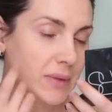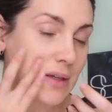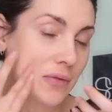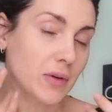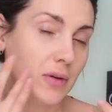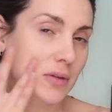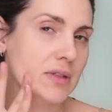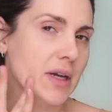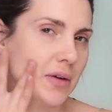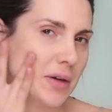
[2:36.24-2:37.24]
difficult
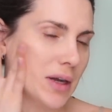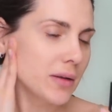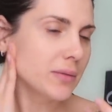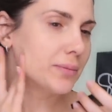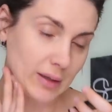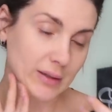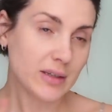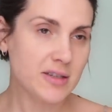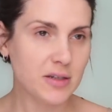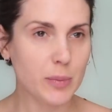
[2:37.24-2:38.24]
area that
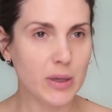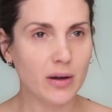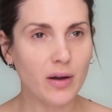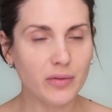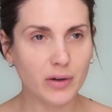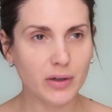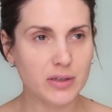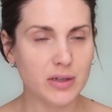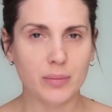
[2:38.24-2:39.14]
needs to be covered,